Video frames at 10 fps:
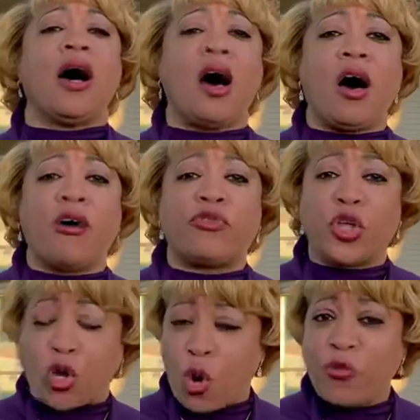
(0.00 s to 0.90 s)
of the
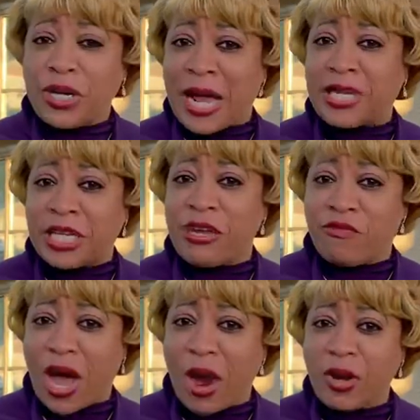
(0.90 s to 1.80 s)
COVID-19
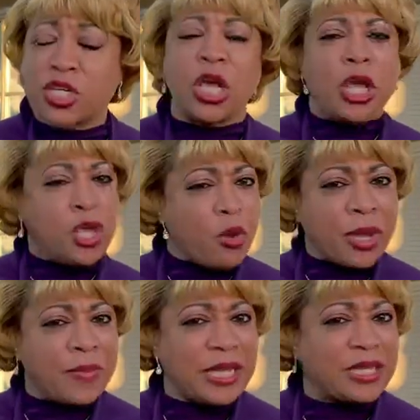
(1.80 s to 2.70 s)
virus, you can
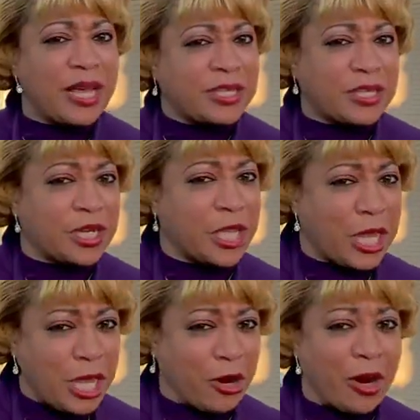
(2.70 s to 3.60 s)
be tested
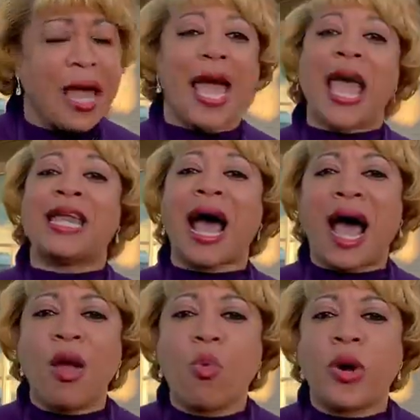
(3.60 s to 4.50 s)
here. And
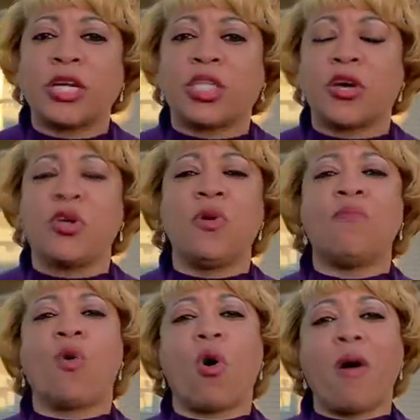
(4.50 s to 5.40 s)
I want to tell you
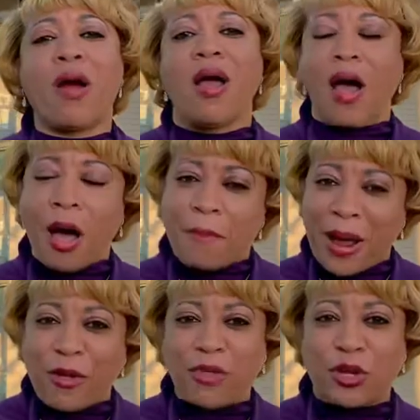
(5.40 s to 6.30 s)
more
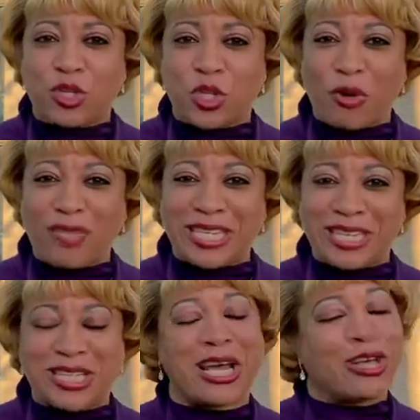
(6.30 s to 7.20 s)
about their
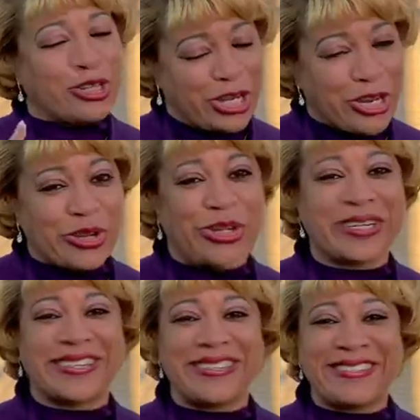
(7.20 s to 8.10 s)
services. Take a look.